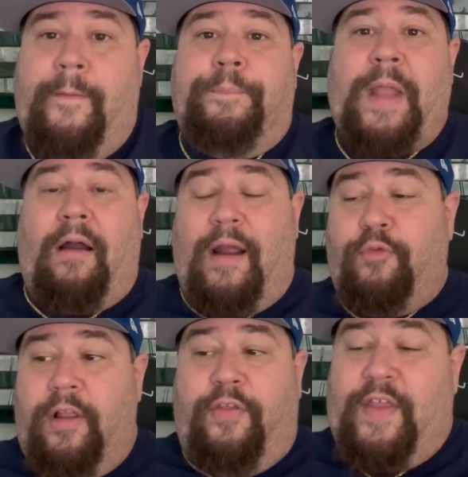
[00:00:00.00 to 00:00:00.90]
Now, I
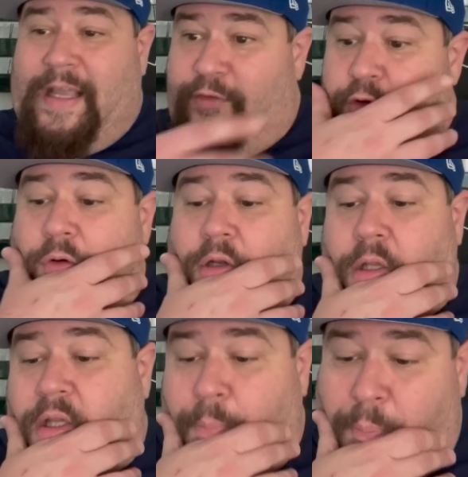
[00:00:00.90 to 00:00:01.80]
really think it's going to
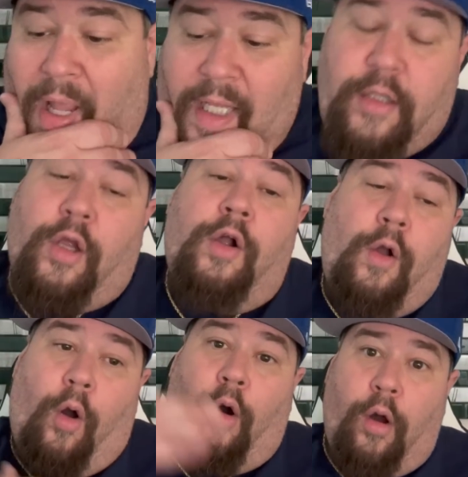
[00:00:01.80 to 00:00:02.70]
depend
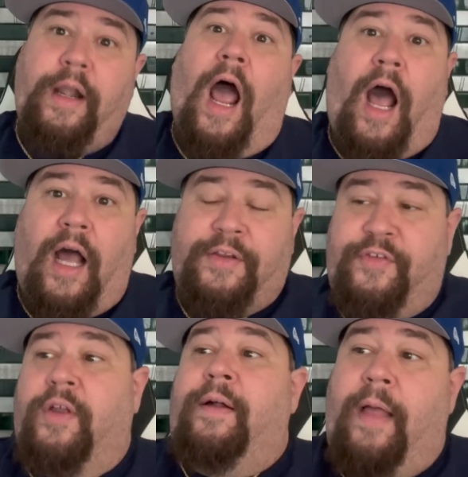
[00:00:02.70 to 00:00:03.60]
on
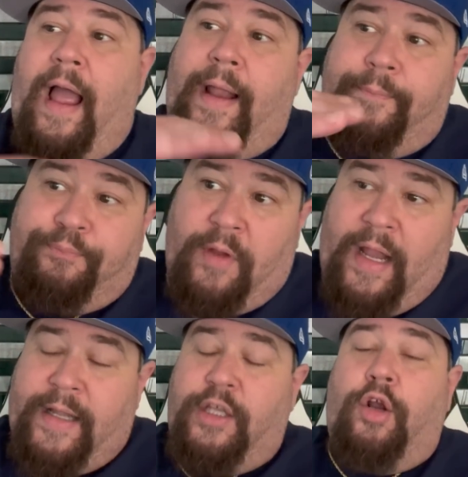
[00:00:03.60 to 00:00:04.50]
Oz
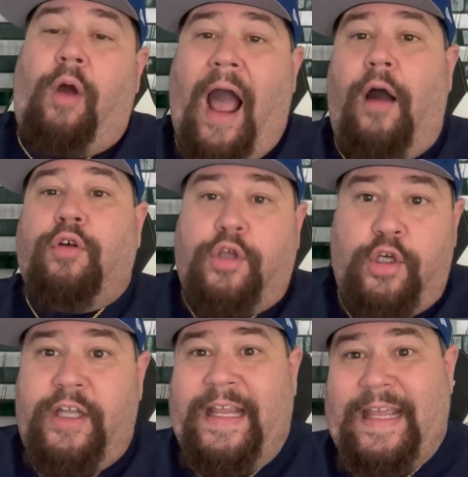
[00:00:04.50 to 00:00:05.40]
and you know, how
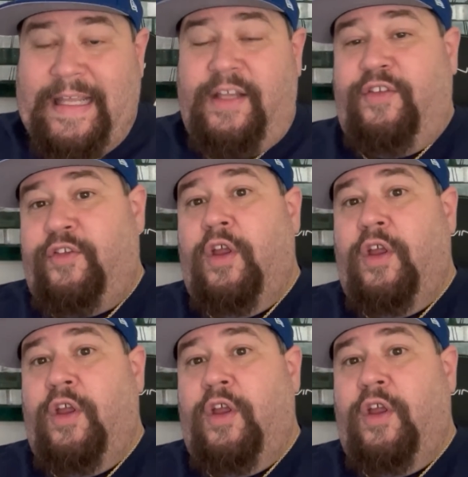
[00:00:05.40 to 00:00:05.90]
good he is